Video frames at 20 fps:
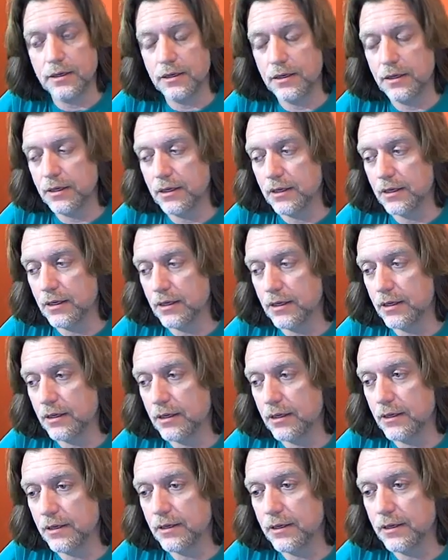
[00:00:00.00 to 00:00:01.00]

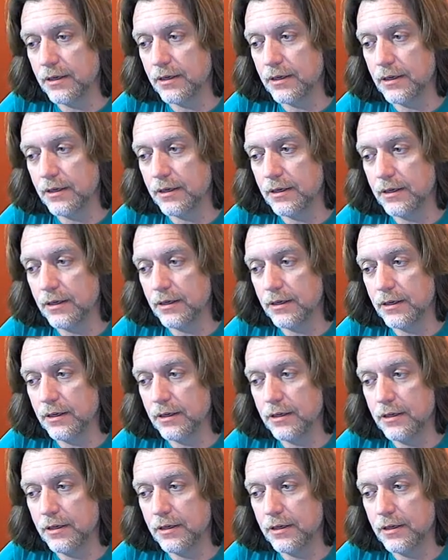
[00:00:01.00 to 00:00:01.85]
uh,